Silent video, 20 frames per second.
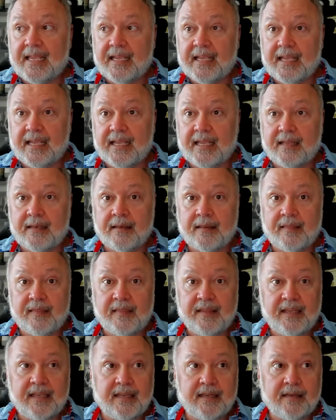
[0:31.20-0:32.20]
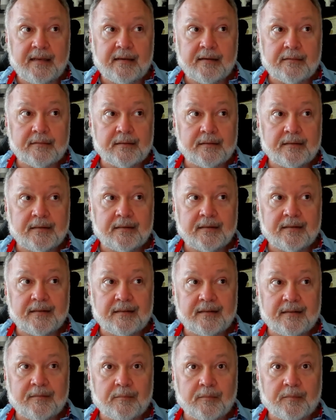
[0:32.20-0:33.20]
in the
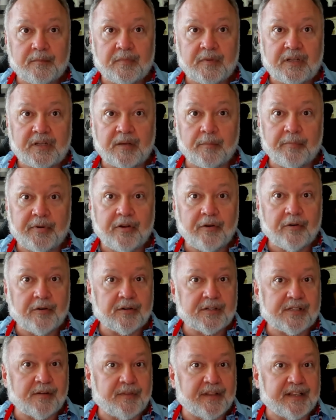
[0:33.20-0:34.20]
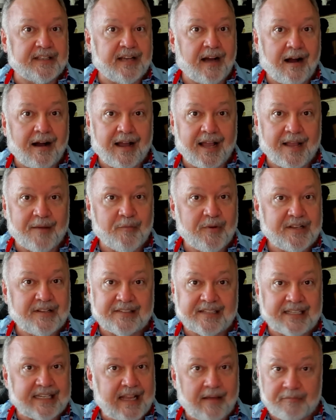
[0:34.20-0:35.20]
computers of the time. We just
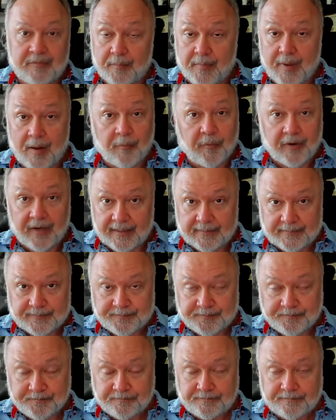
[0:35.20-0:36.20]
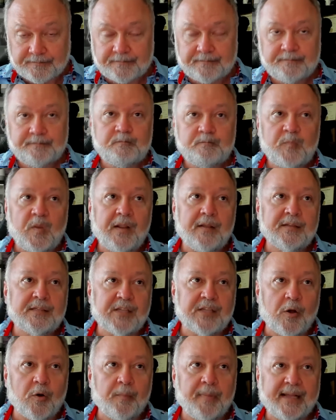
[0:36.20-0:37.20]
didn't have the memory.
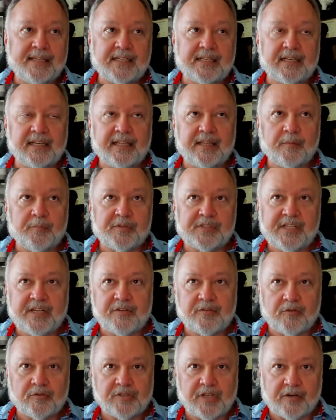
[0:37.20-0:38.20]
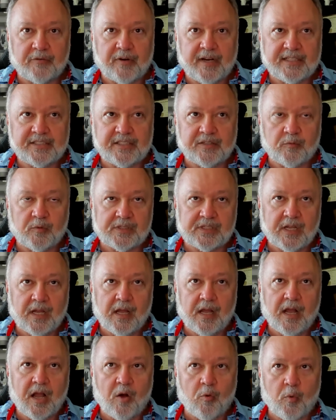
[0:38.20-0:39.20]
So basically, the procedural generation was
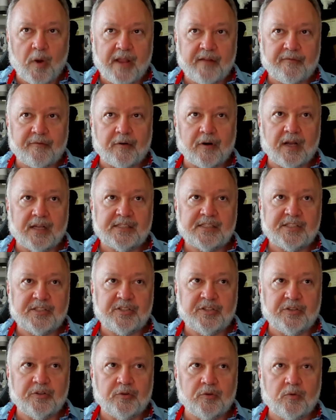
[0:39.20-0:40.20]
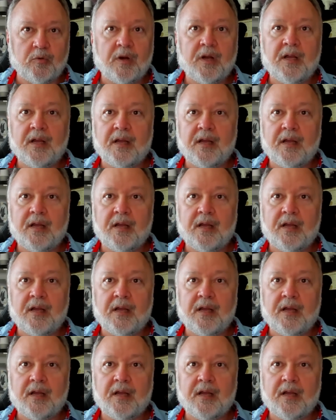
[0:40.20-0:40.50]
a way for us to